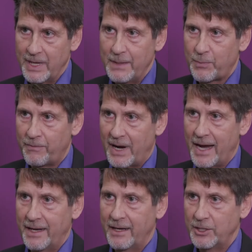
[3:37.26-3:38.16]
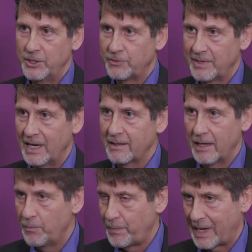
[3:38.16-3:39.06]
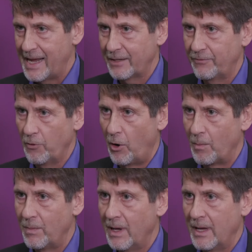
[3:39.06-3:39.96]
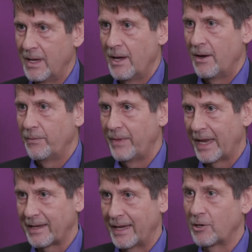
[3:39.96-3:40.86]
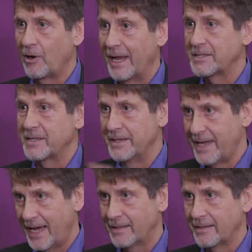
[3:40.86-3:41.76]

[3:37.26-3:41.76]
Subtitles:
We provide a utility, a platform that can collect the data